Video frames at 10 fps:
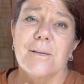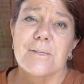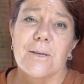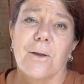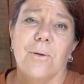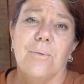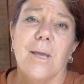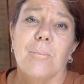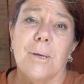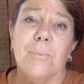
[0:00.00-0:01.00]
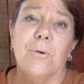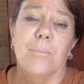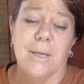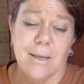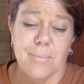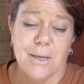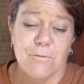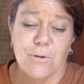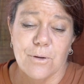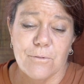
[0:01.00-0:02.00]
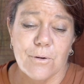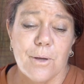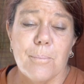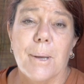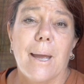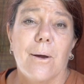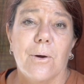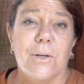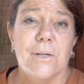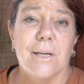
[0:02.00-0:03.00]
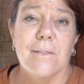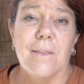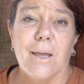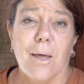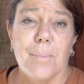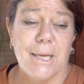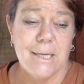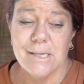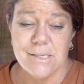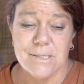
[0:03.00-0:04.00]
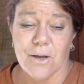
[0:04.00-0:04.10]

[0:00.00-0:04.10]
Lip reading: So yeah, people are becoming very, very empowered in the coming years.